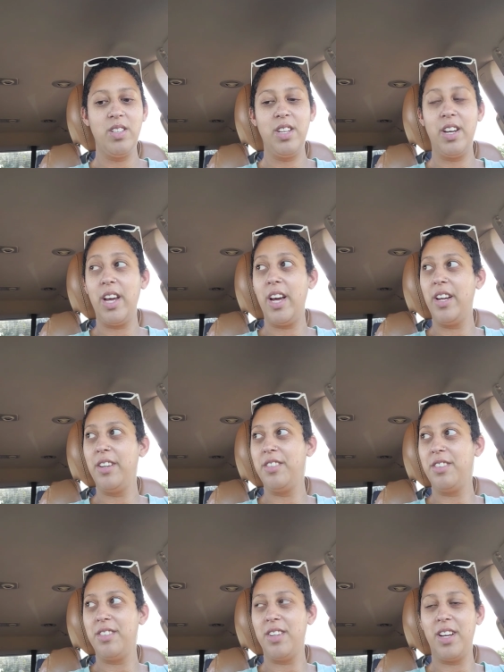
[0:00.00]
today
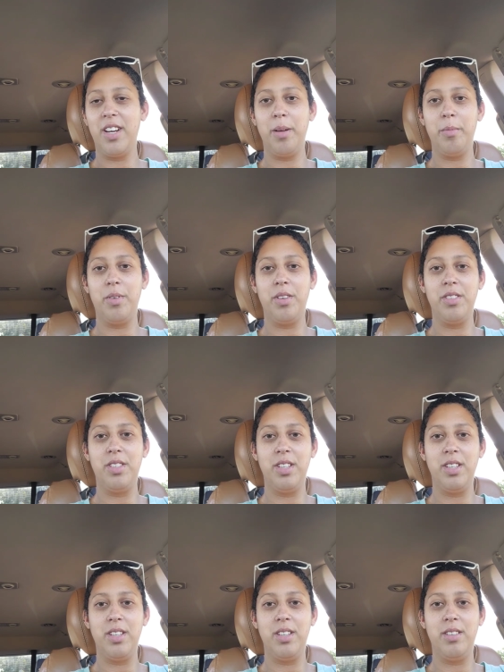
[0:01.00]
she's not able
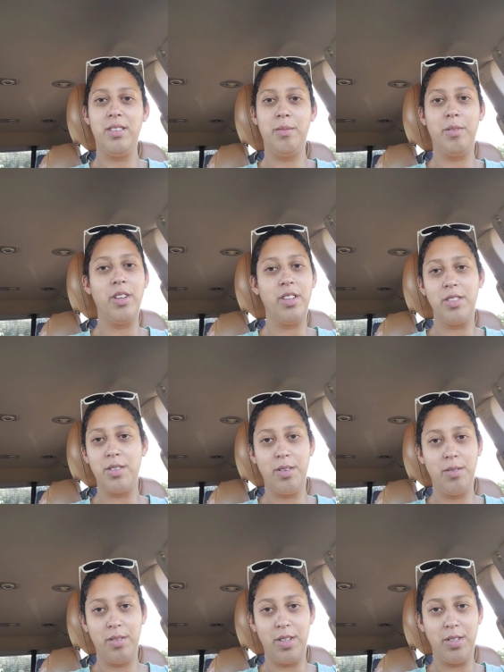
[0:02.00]
to, well this
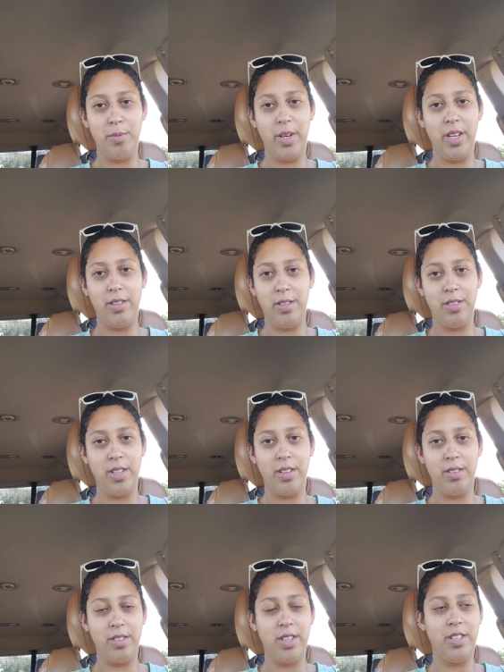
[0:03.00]
this week, Tuesday
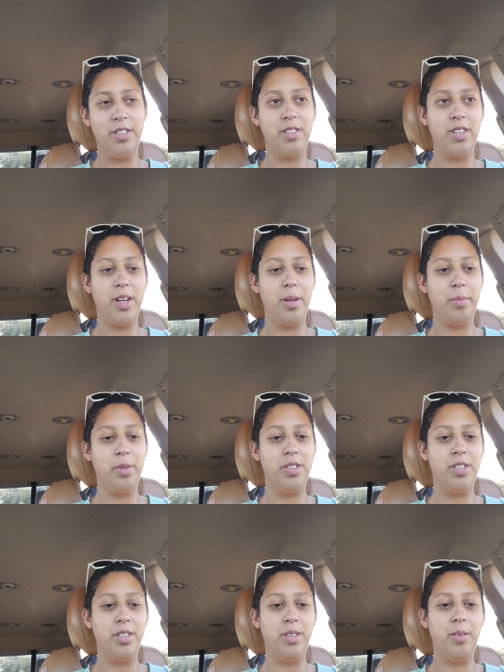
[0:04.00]
and Thursday, she's not able
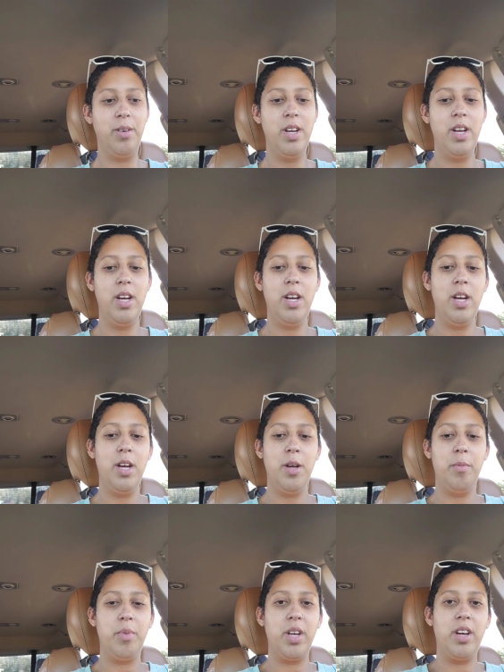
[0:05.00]
to
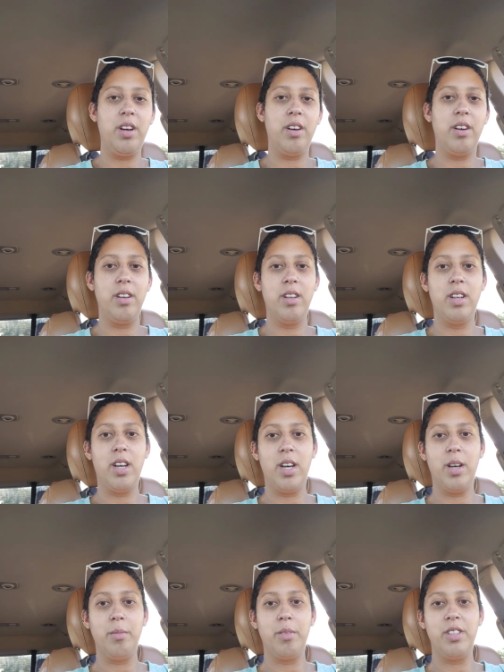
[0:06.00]
be here
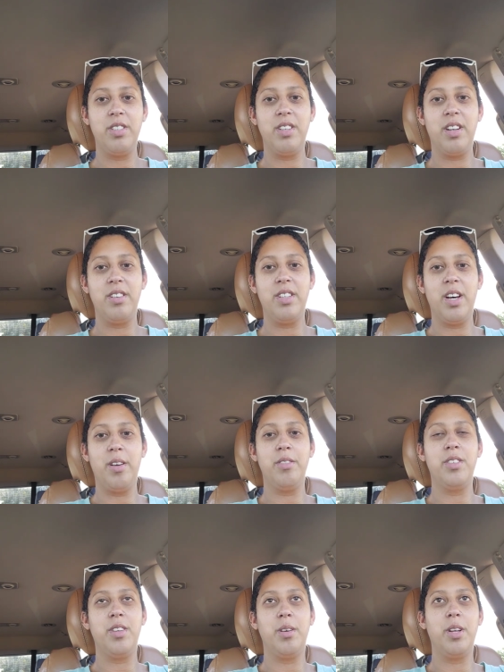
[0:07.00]
because um, she's out of
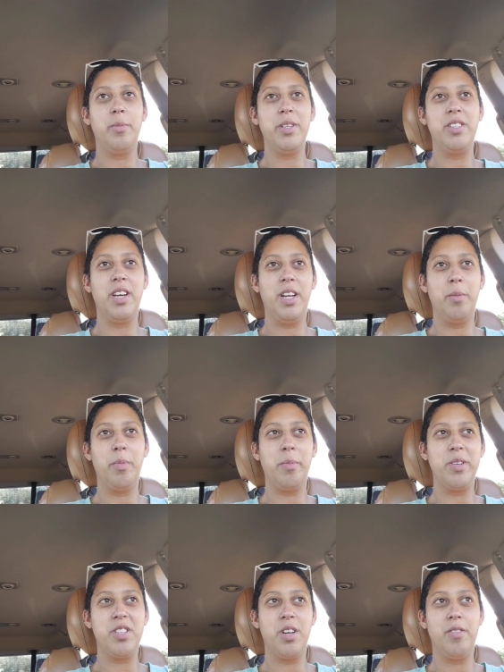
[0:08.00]
town, so I'm going to be skating by
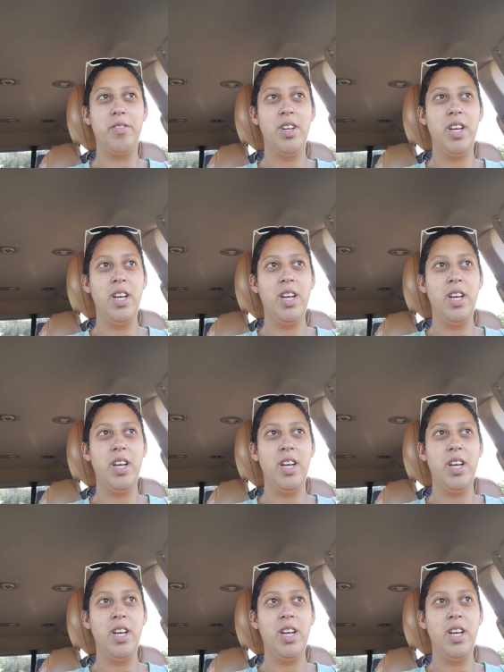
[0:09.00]
myself.